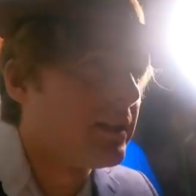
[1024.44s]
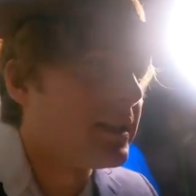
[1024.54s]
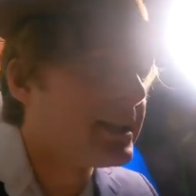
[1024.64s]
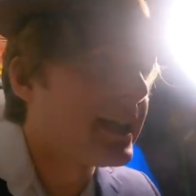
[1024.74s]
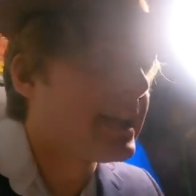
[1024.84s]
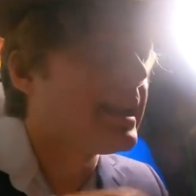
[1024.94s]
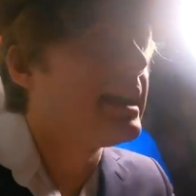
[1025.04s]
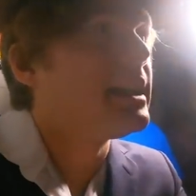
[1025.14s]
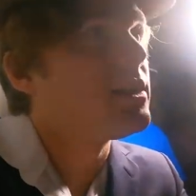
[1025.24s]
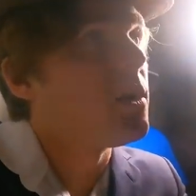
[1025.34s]
The ticket
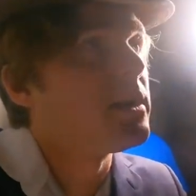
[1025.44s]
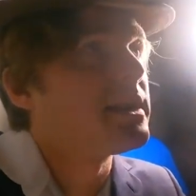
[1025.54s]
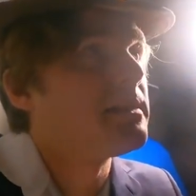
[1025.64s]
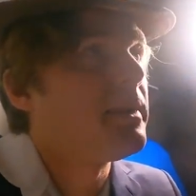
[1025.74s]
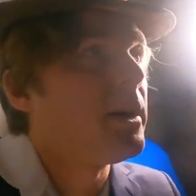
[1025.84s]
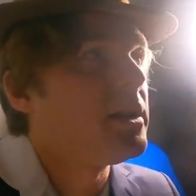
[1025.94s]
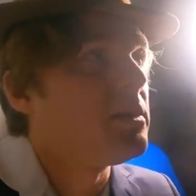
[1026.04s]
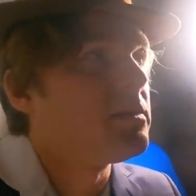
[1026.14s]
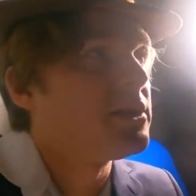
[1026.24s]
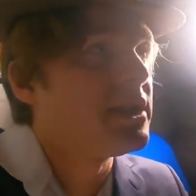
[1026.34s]
lady told us about
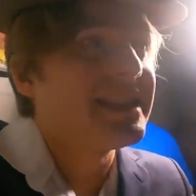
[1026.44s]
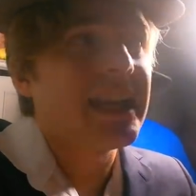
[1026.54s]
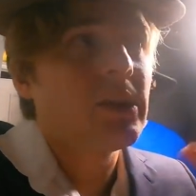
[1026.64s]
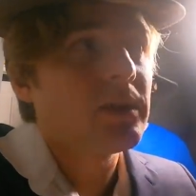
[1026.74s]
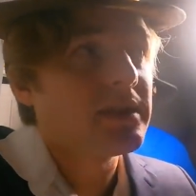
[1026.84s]
you. She said you were